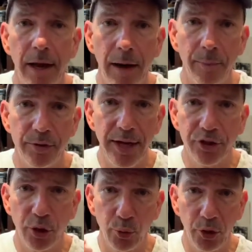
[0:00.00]
There's
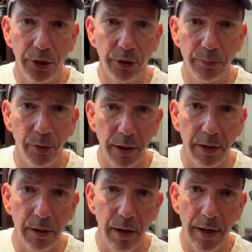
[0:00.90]
actually a really good
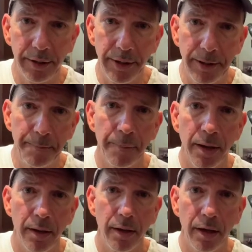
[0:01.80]
book on
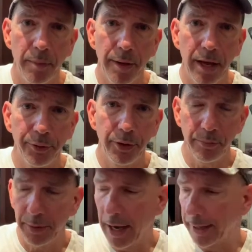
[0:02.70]
out there
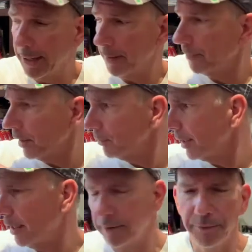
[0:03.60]
by, I wish I
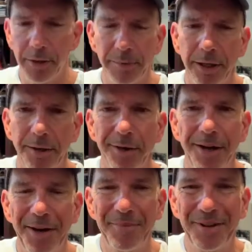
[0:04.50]
had it in front of me here,
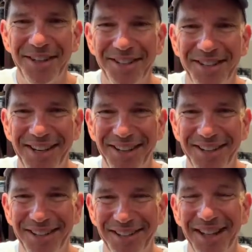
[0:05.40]
but
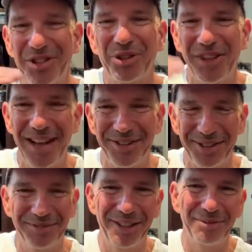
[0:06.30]
in a lecture class,
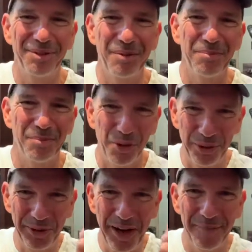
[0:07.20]
I'll
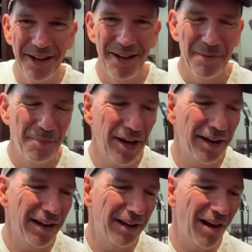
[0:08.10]
hold it up,
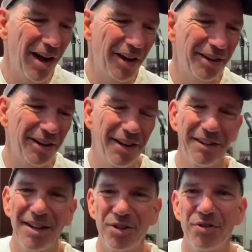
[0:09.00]
but on
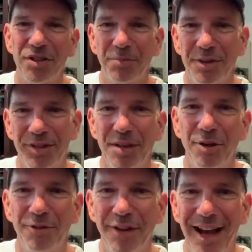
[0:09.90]
issues of
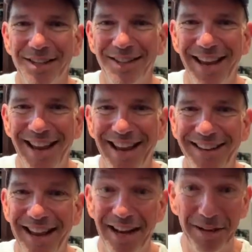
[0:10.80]
placebo effects
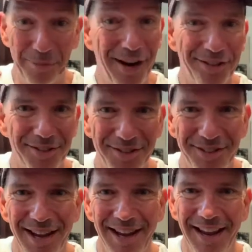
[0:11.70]
and
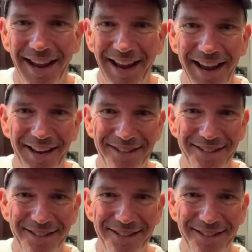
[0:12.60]
antidepressants, and